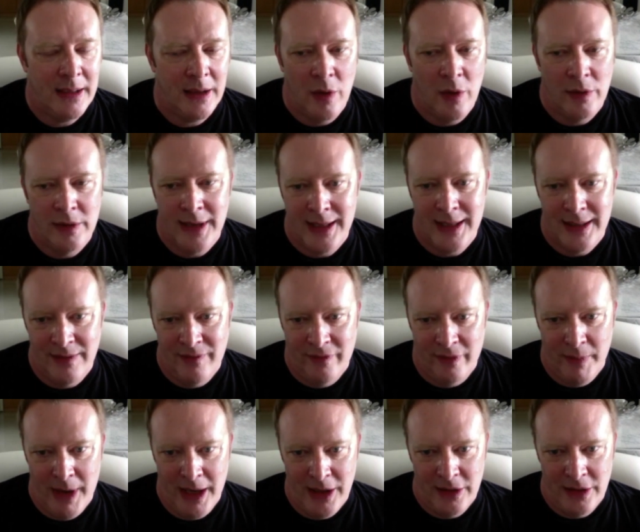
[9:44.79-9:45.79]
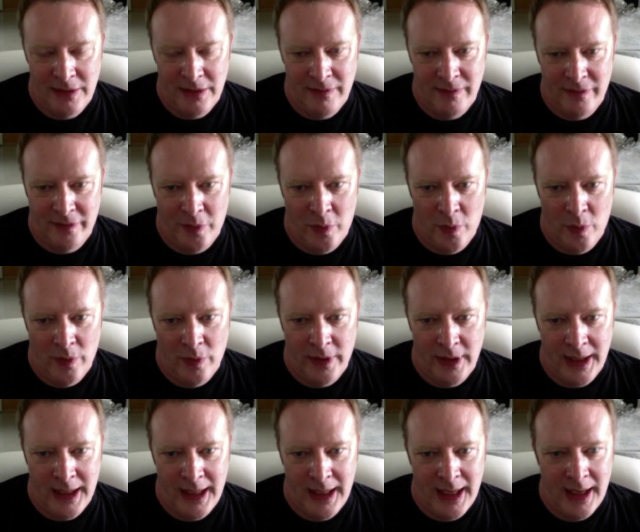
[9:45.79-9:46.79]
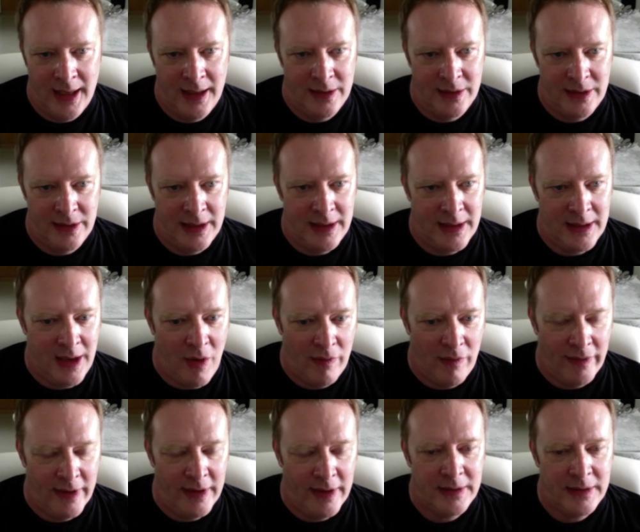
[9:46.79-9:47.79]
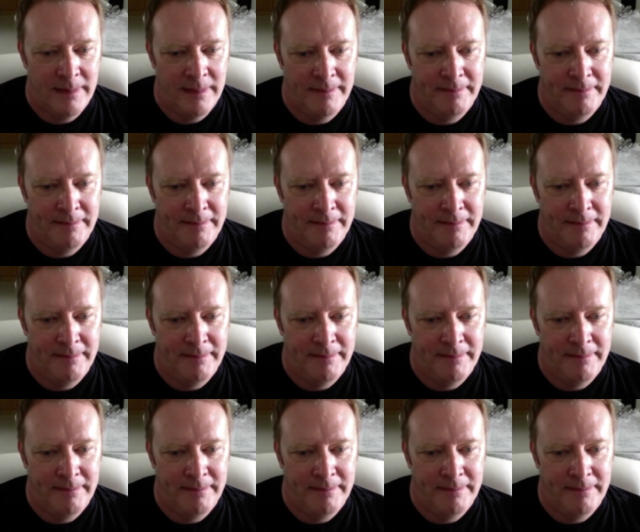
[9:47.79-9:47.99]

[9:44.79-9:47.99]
contact information for the Sydney office.